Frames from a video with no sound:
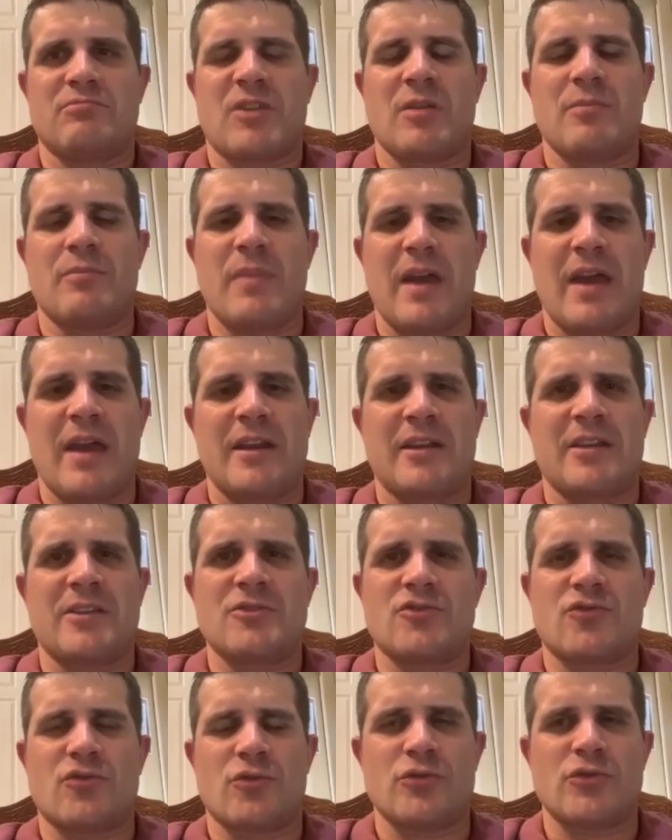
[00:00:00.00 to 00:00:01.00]
command and
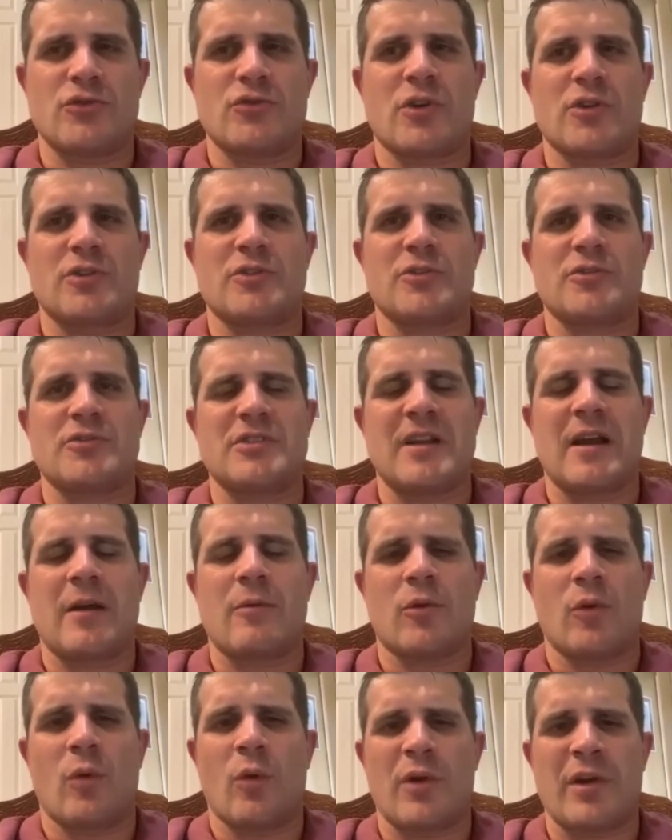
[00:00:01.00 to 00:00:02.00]
control structures and how
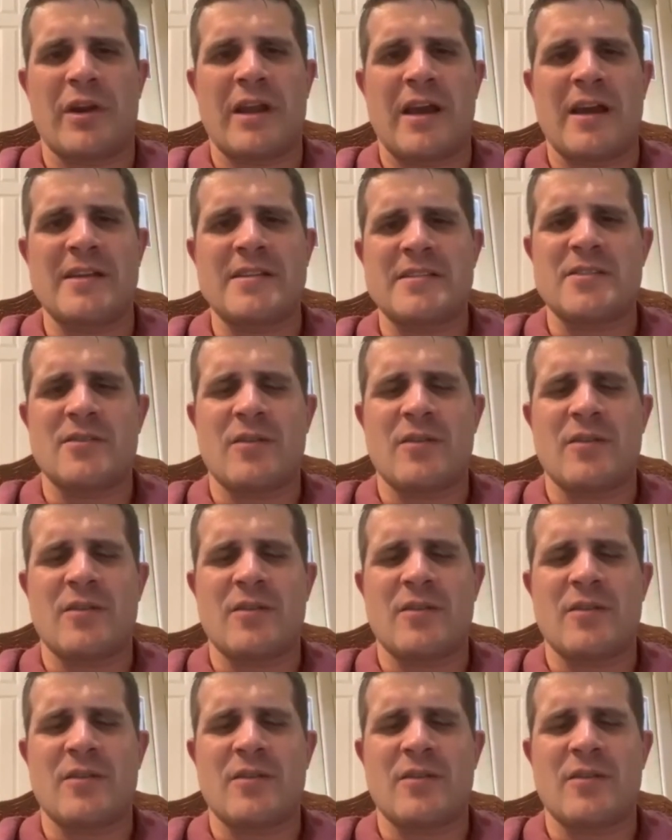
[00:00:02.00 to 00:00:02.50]
we're organized.